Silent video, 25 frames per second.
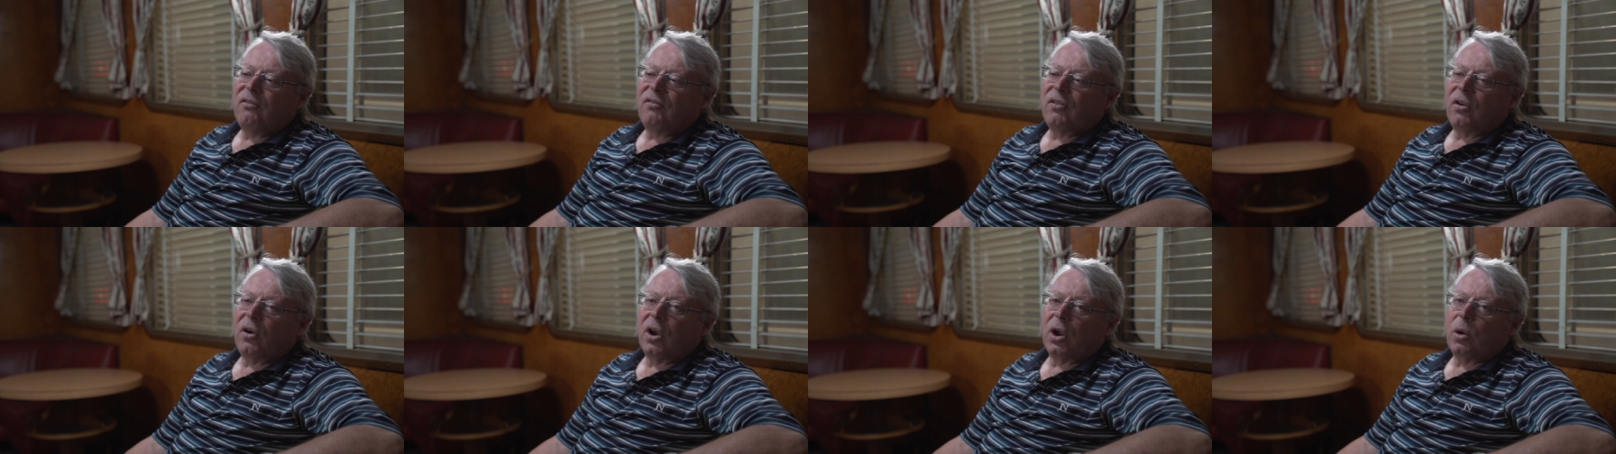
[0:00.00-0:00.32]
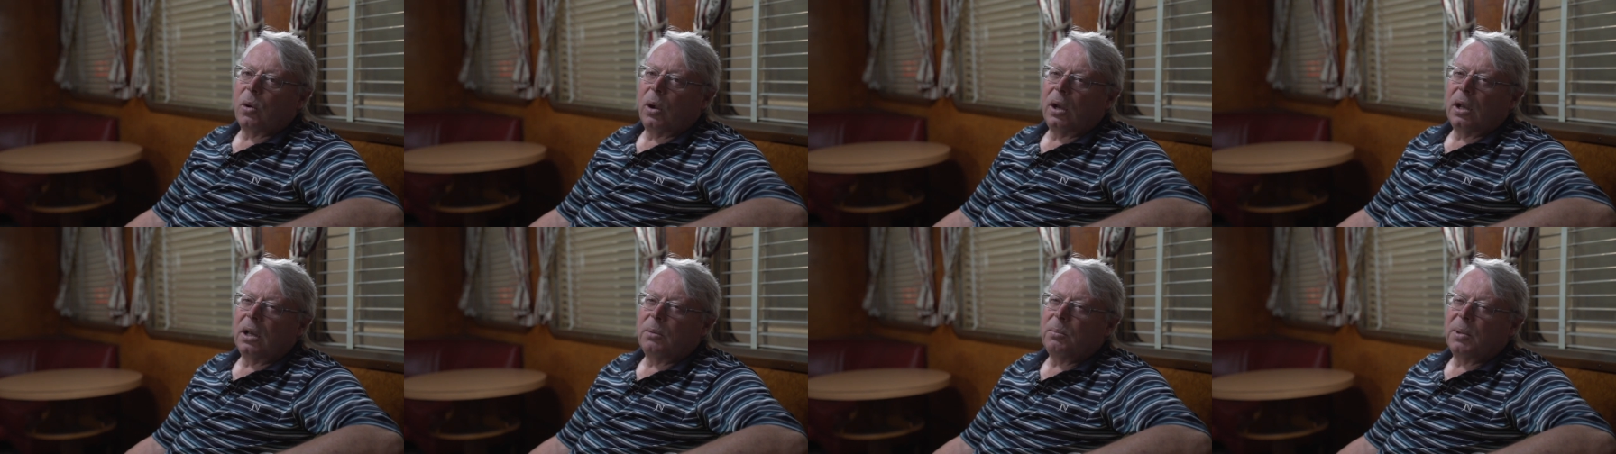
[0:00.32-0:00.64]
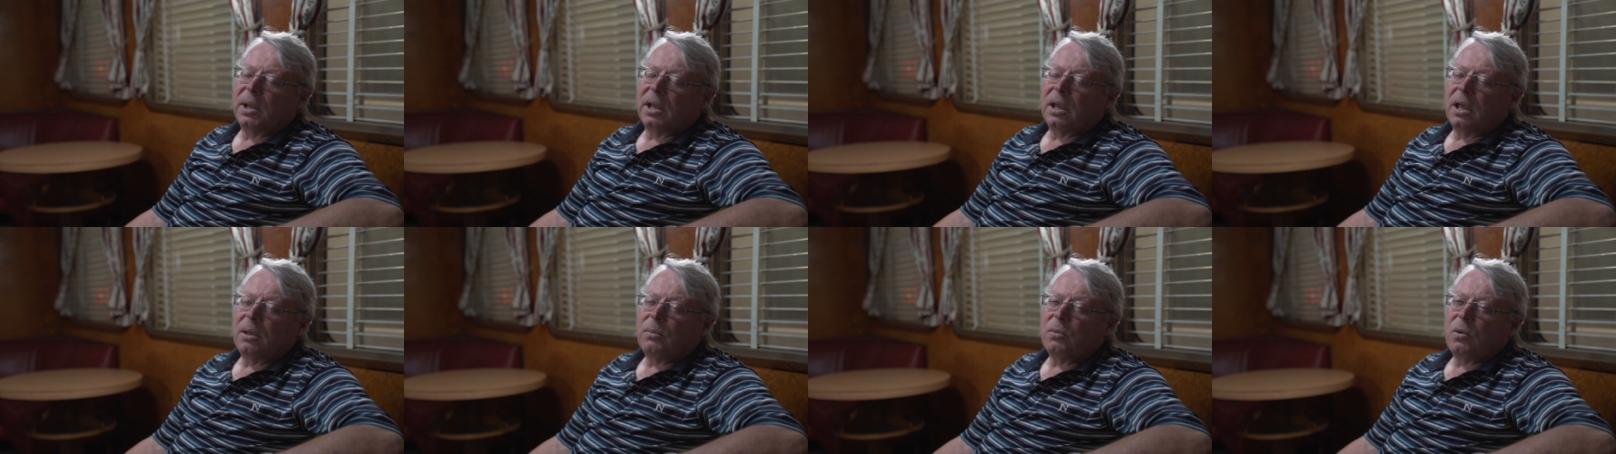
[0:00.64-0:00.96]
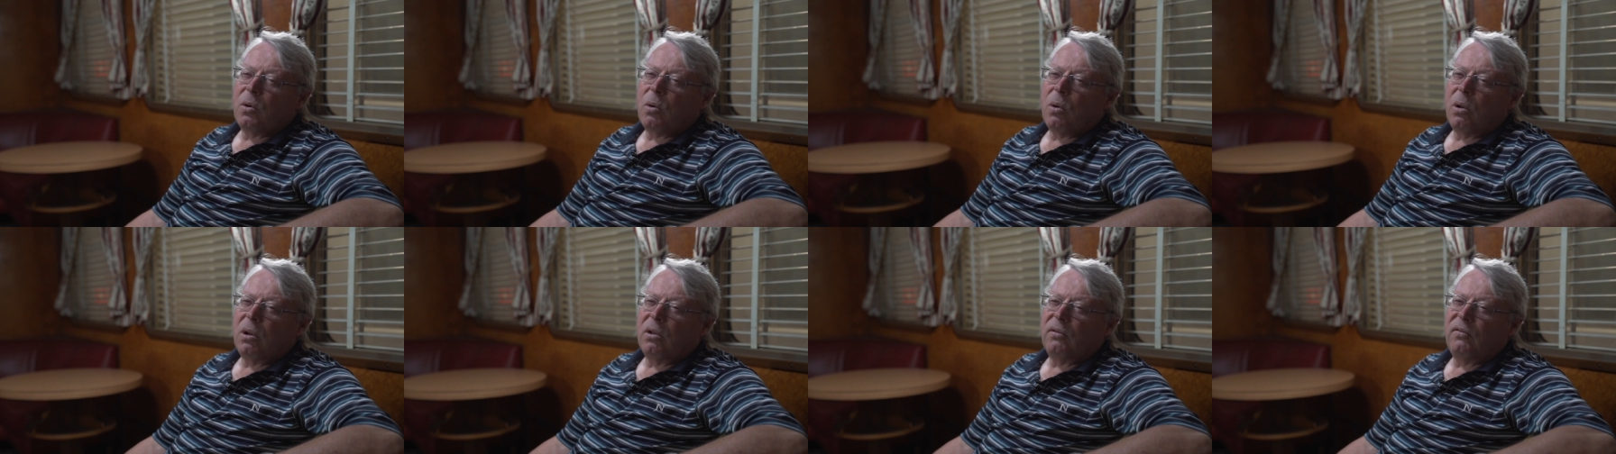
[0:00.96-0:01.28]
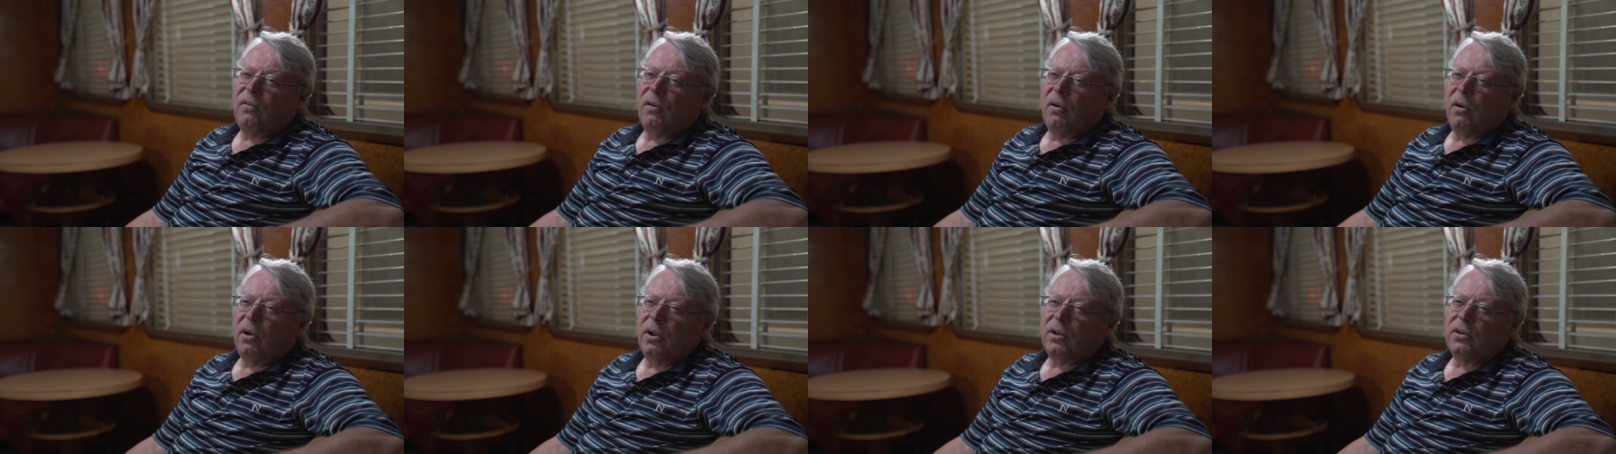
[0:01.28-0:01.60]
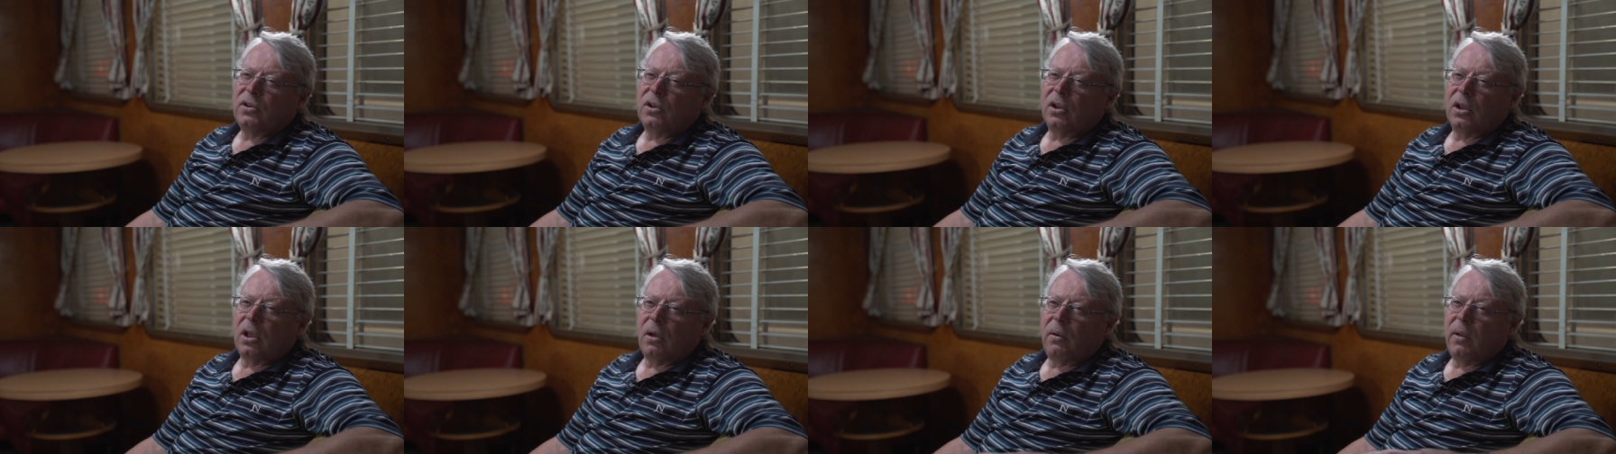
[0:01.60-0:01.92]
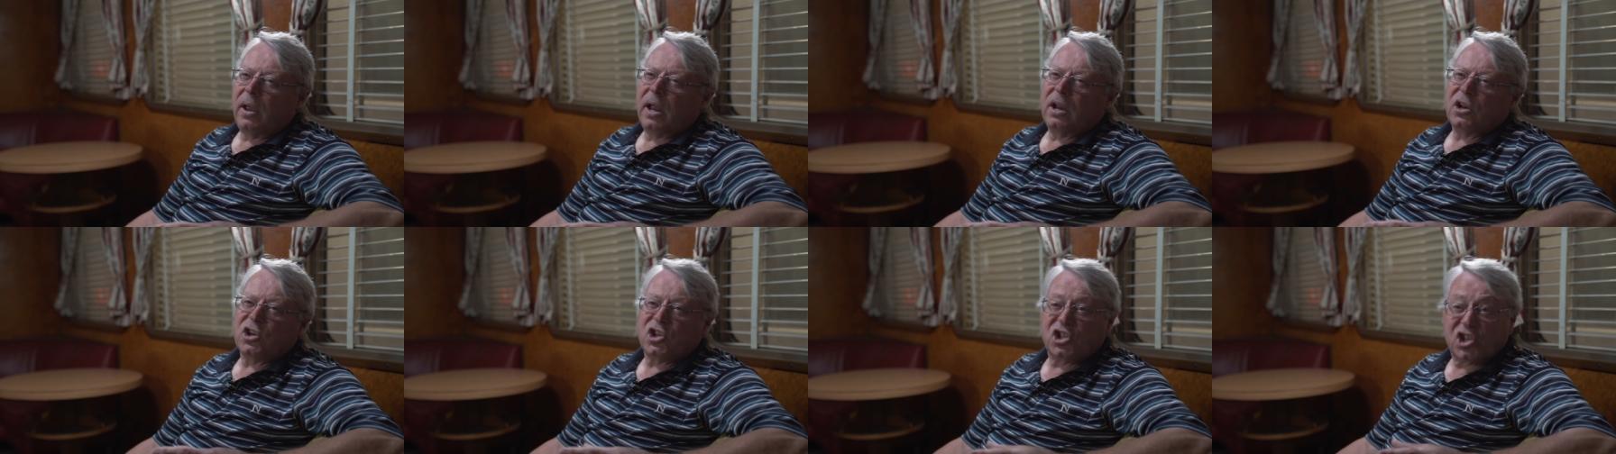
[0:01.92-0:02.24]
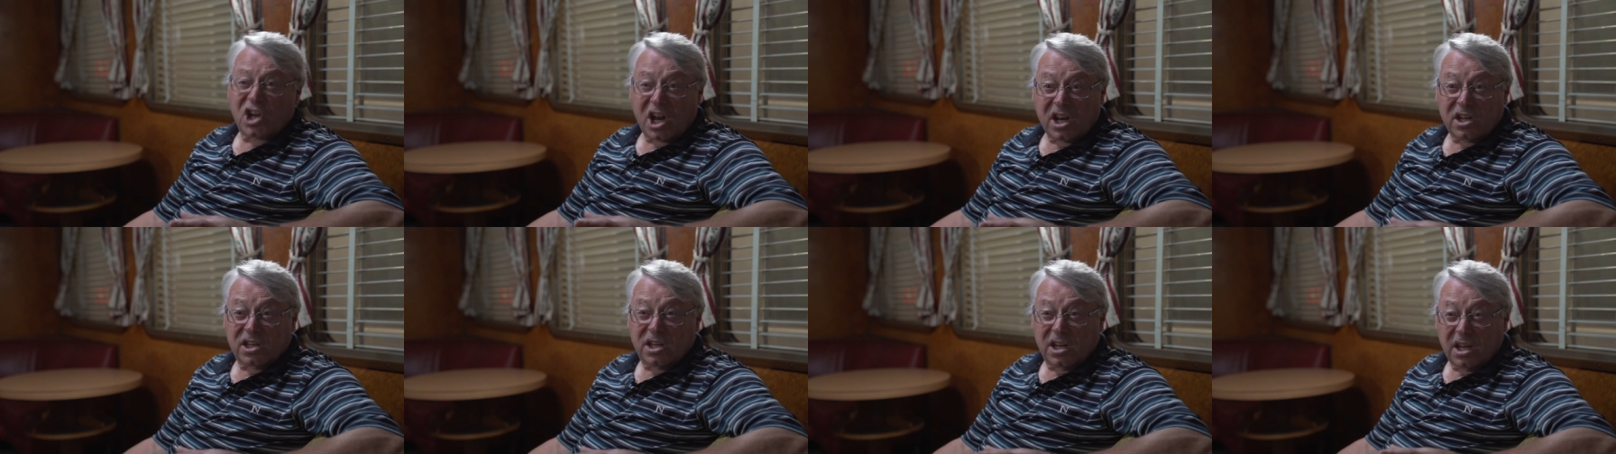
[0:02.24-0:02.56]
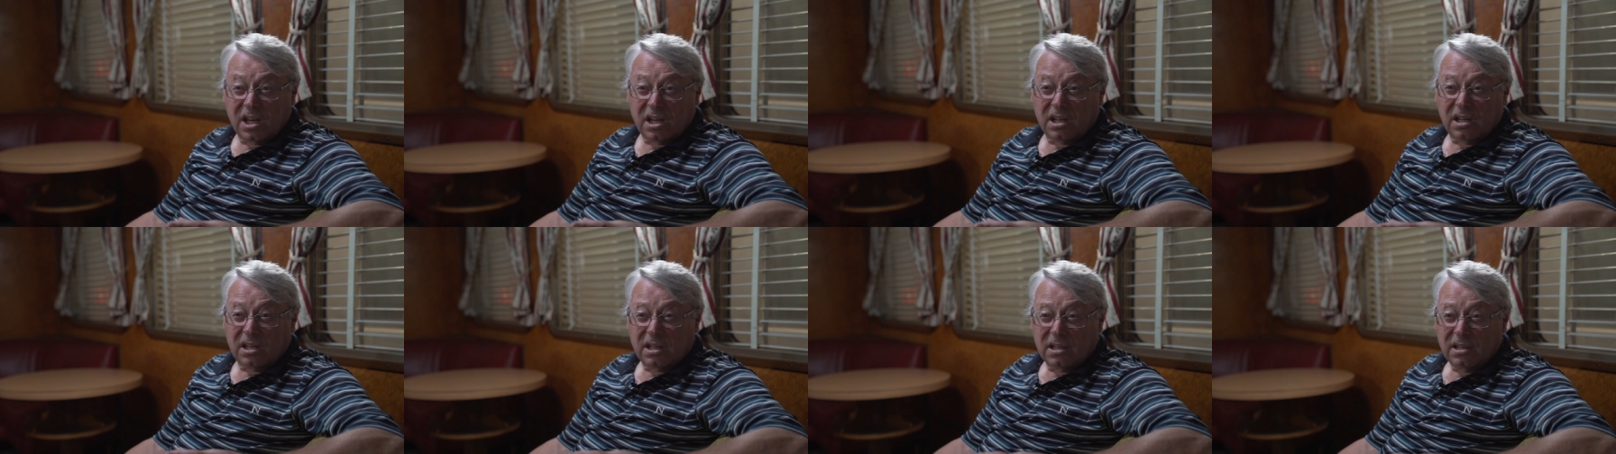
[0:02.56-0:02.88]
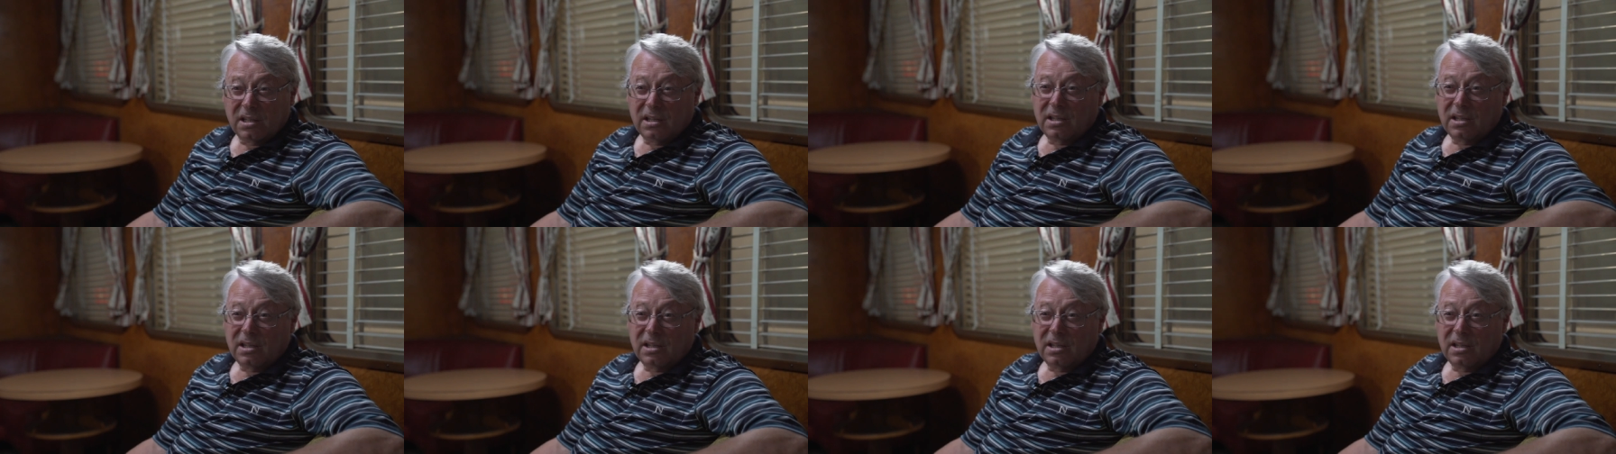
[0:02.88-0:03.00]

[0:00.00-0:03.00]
very quickly became qualified to go out shunting